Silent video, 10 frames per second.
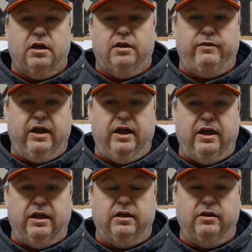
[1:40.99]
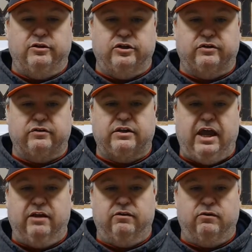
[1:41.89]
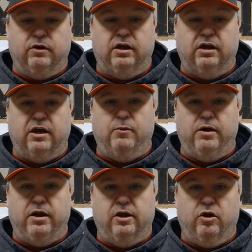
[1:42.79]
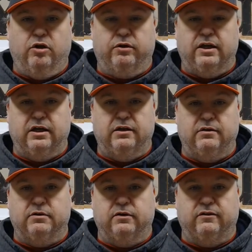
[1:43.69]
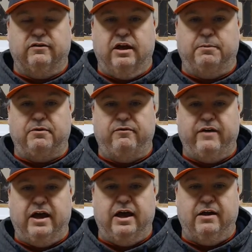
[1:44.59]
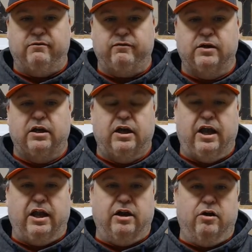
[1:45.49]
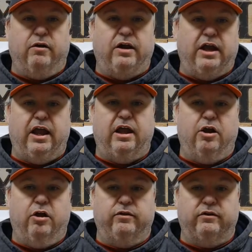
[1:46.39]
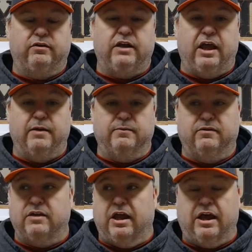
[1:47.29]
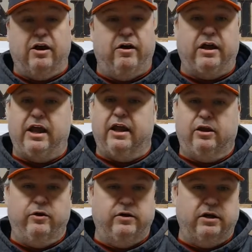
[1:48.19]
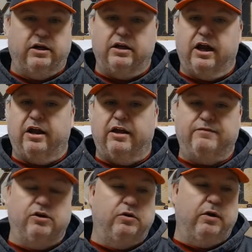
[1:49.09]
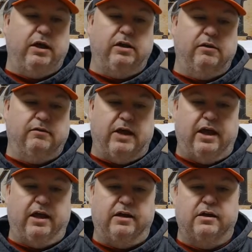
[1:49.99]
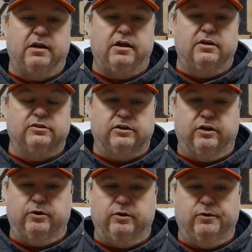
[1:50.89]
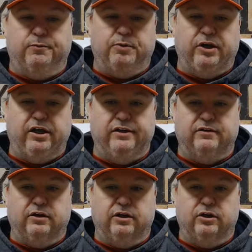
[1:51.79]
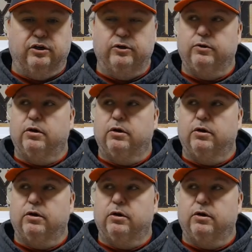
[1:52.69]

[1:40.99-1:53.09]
They just canceled it. I went, logged in, set up the 5, and it already had all the games that I already had loaded in there. I didn't have to do any of that. So it was pretty easy to do.